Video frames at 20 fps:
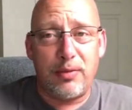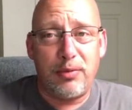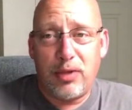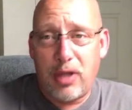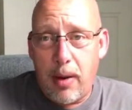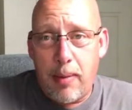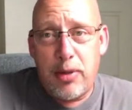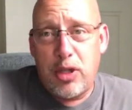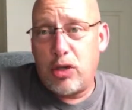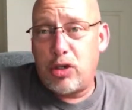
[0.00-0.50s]
I
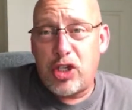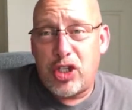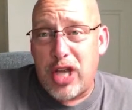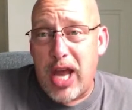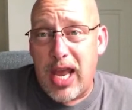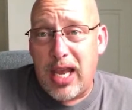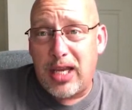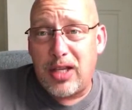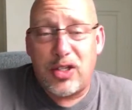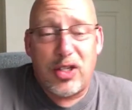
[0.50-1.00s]
mean, they're just
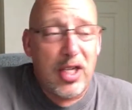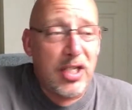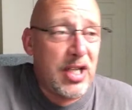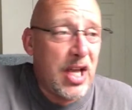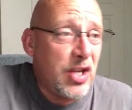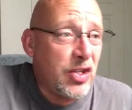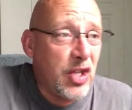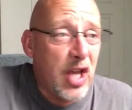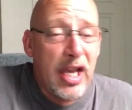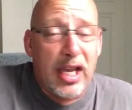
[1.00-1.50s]
eggs.
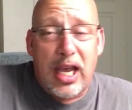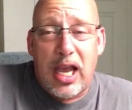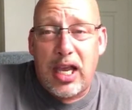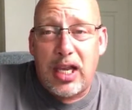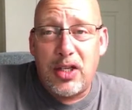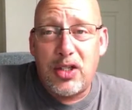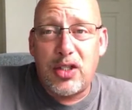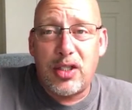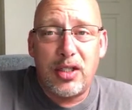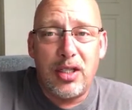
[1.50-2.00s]
They taste like
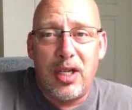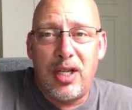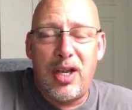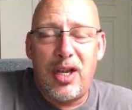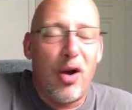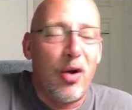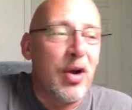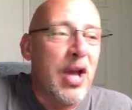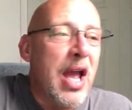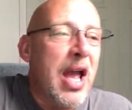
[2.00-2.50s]
eggs.
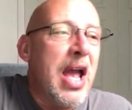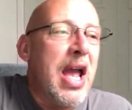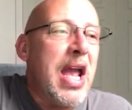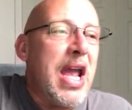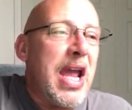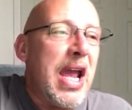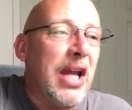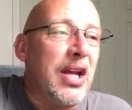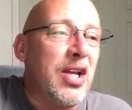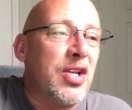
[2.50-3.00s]
you know,
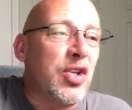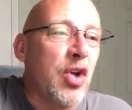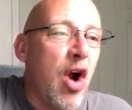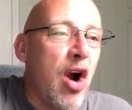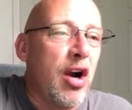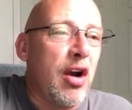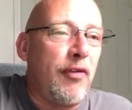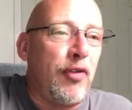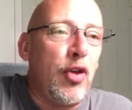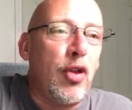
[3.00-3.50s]
it is
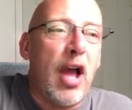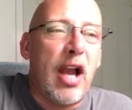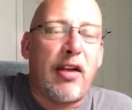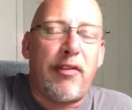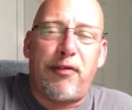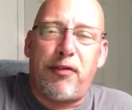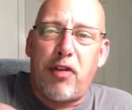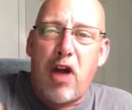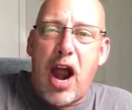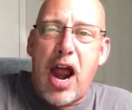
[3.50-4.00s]
hard. If you
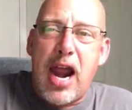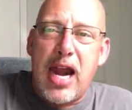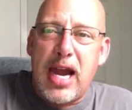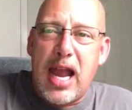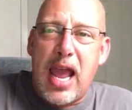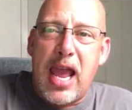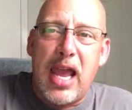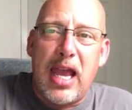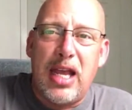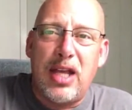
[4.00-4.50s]
like
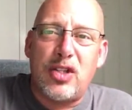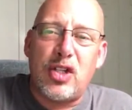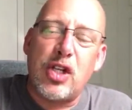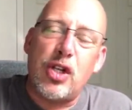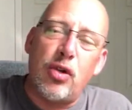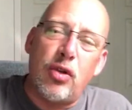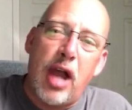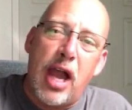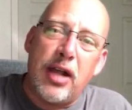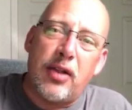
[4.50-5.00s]
fried eggs
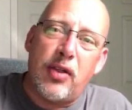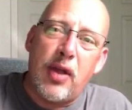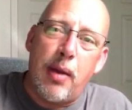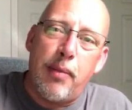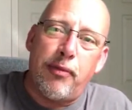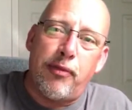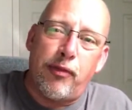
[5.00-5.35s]
and you like them